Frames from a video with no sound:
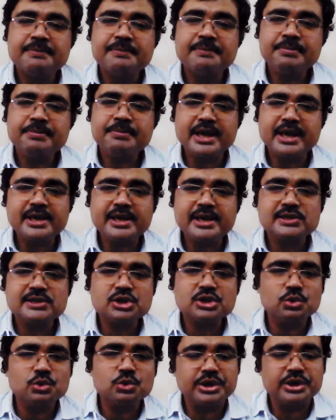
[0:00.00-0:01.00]
MBA
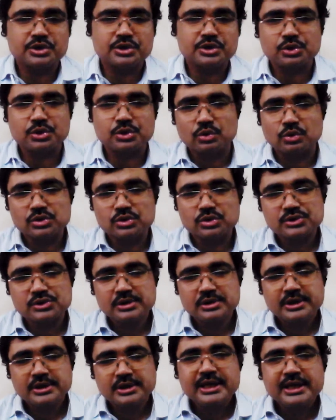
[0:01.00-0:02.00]
is a 2 years
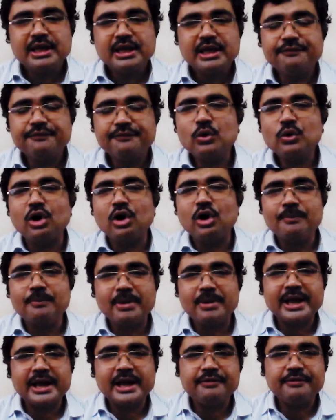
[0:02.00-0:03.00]
course. If you
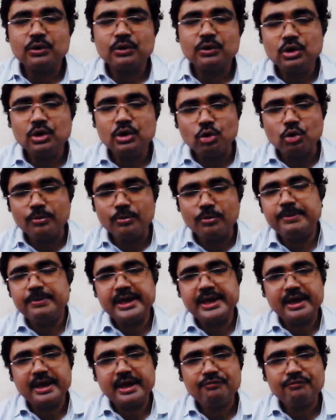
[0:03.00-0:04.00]
combine, if you do
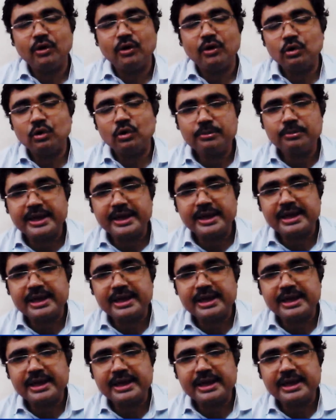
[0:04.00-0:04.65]
BBA followed